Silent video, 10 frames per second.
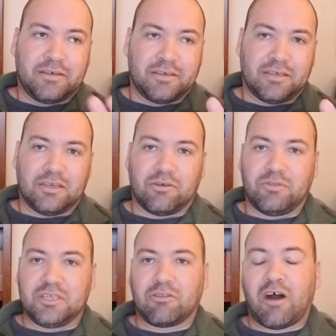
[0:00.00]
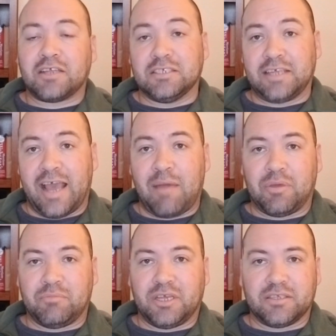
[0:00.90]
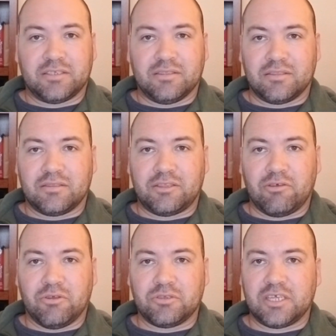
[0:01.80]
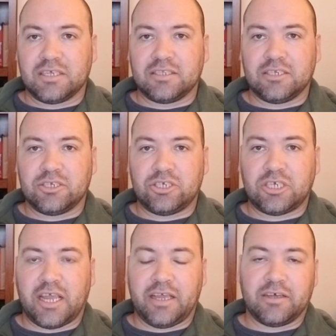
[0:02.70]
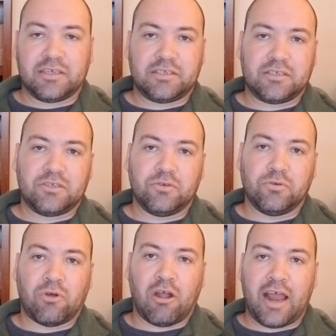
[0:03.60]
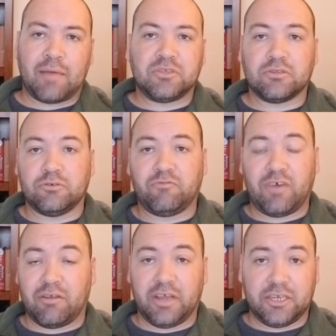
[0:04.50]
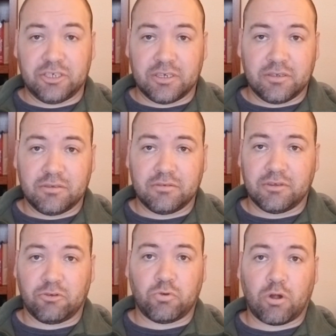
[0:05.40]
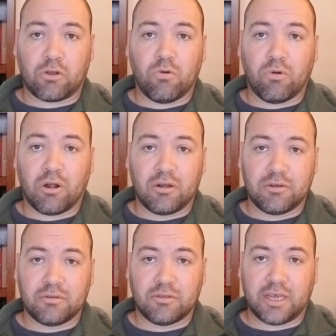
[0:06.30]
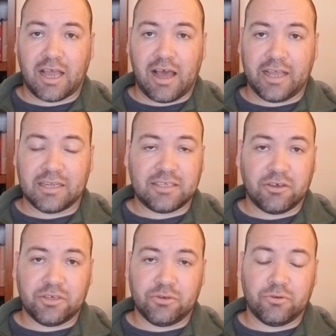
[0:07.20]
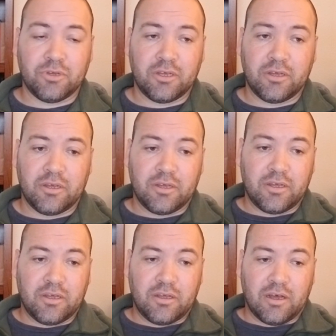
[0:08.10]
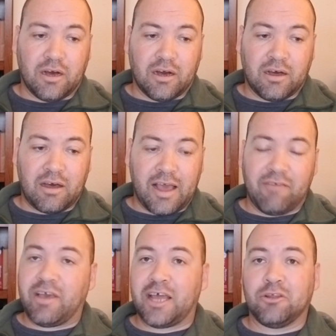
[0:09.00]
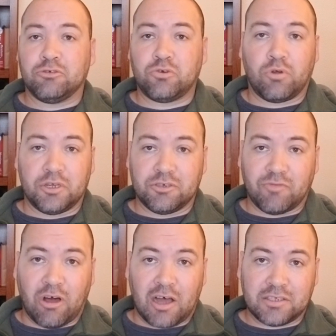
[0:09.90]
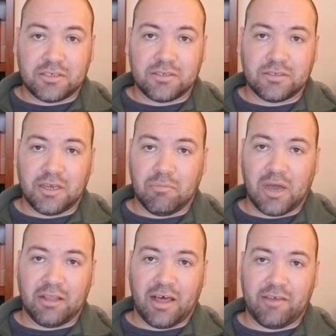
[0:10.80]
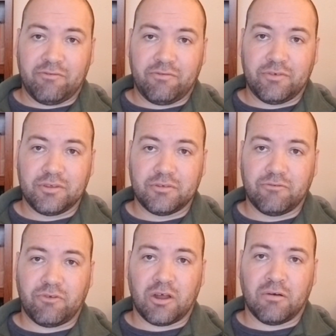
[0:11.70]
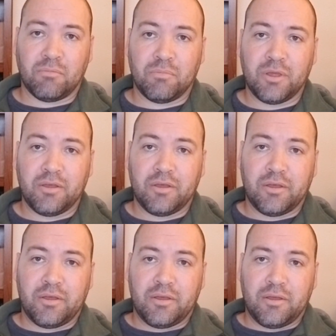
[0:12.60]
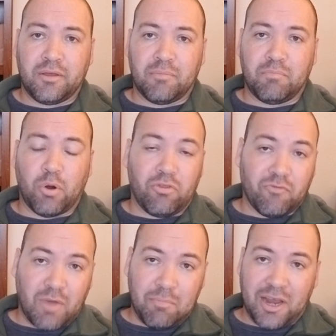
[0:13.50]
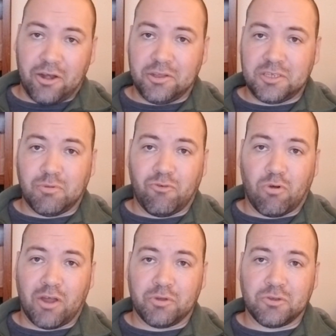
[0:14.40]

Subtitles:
these losses happen, because they're those things that just shake us to our absolute foundation, to our core. Like I can tell you, I have had no shortage of loss in my life, from both of my parents before I went to